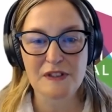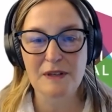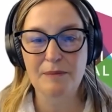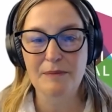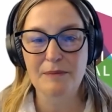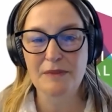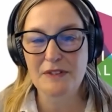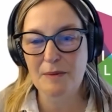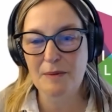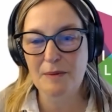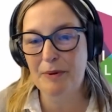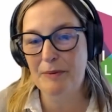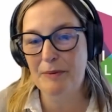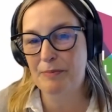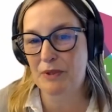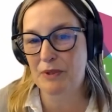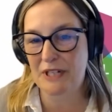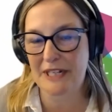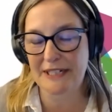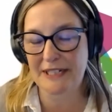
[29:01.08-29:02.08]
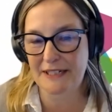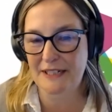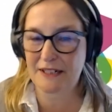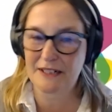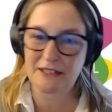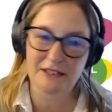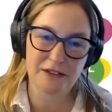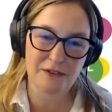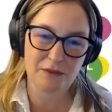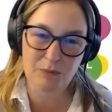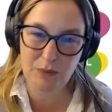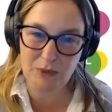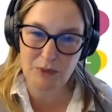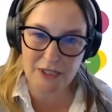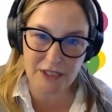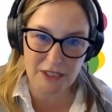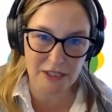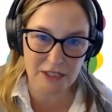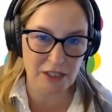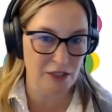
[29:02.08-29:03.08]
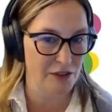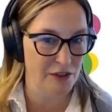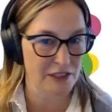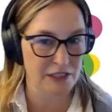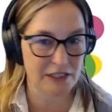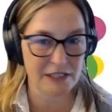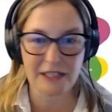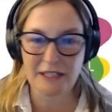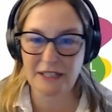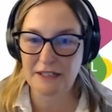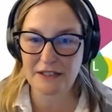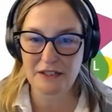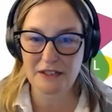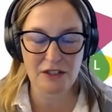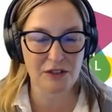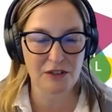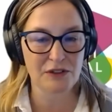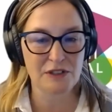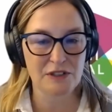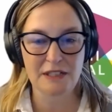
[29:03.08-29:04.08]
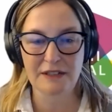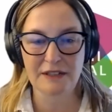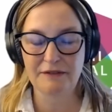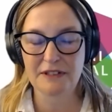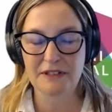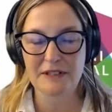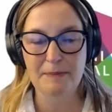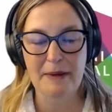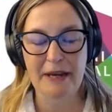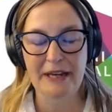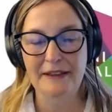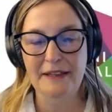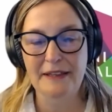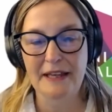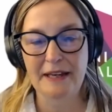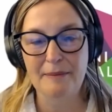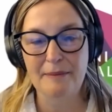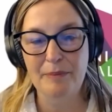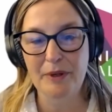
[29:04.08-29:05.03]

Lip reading: Some people like to kind of work alone, and I totally respect that.